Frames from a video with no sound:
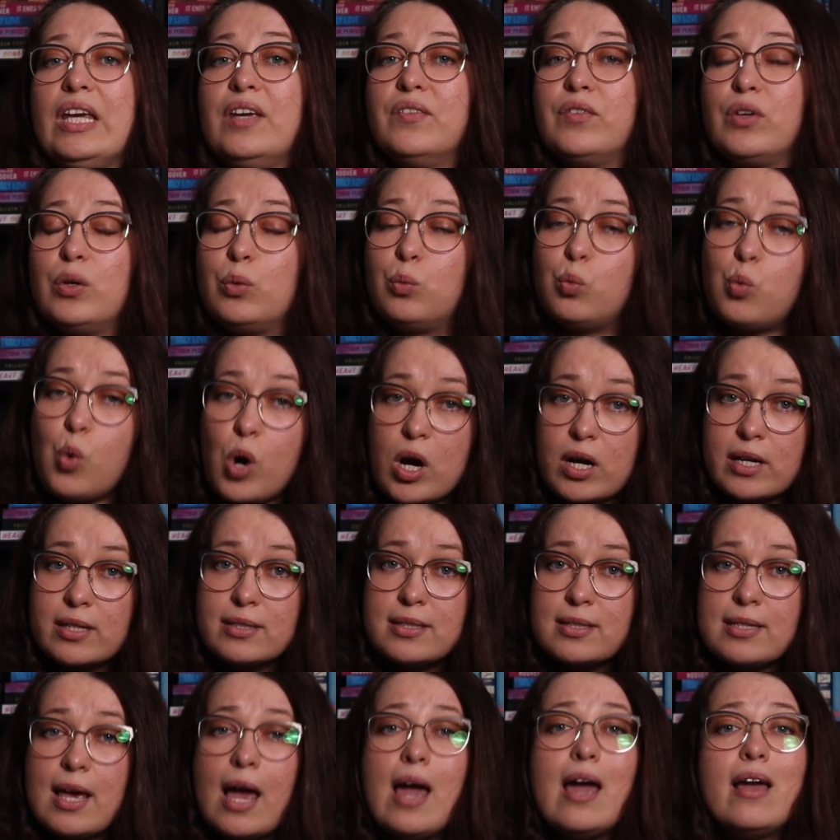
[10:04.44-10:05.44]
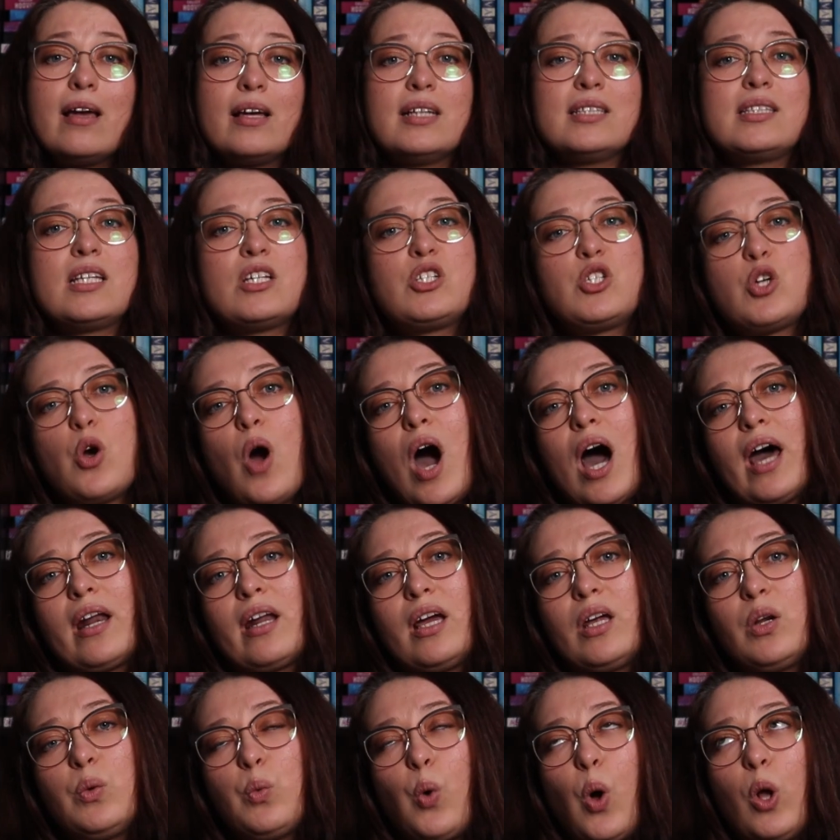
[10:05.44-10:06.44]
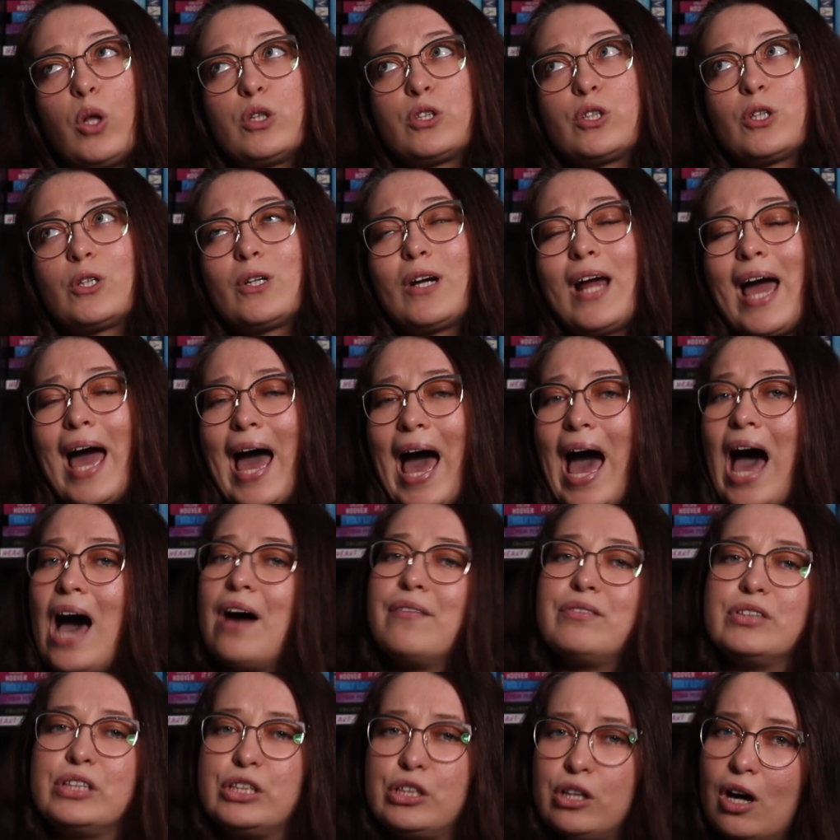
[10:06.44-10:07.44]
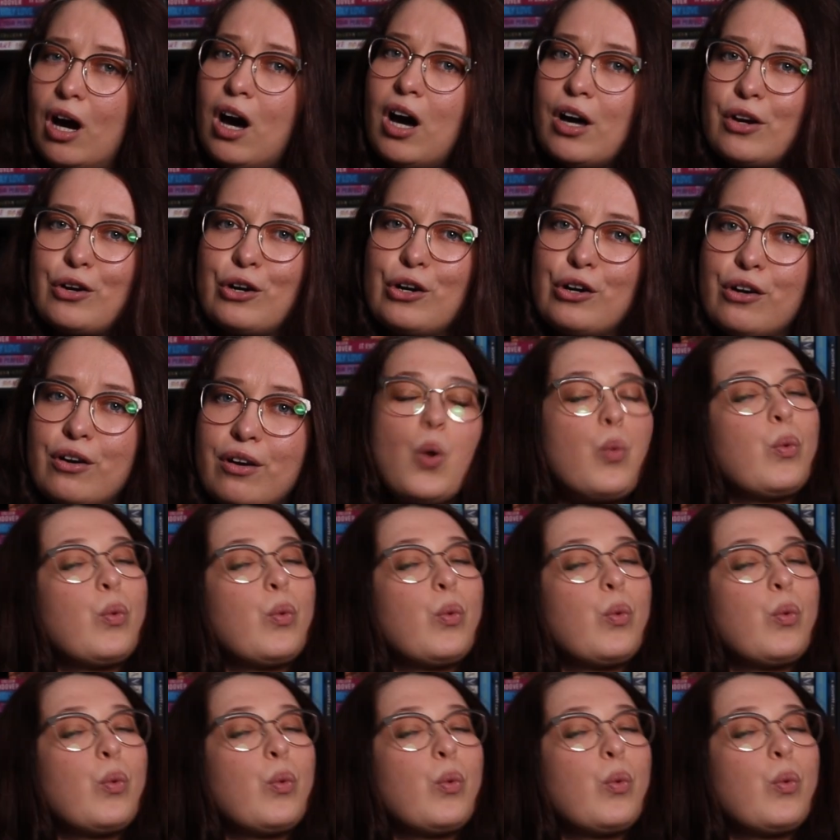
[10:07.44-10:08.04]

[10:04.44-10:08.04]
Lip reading: even worse is that Joanna and Walter have a daughter.